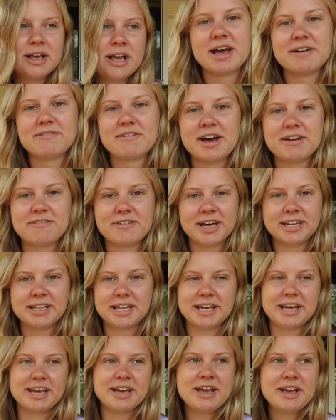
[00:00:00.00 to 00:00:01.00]
I
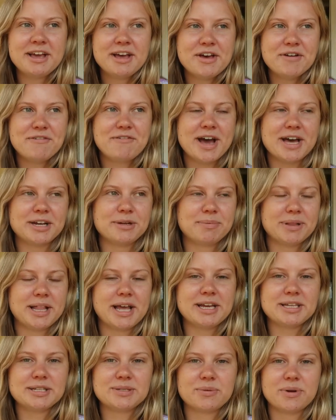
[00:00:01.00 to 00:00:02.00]
finally found a
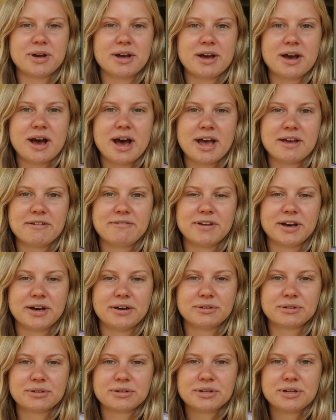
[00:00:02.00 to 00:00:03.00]
place where I
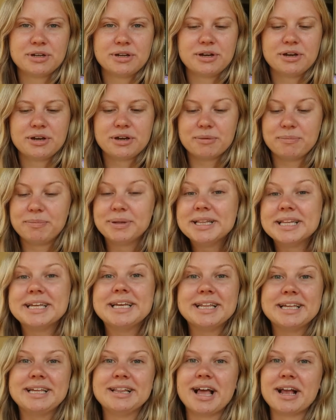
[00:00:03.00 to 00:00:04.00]
felt
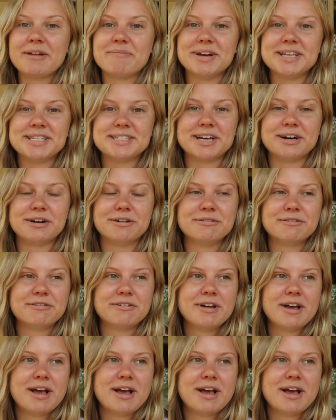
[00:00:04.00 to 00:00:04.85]
completely like myself,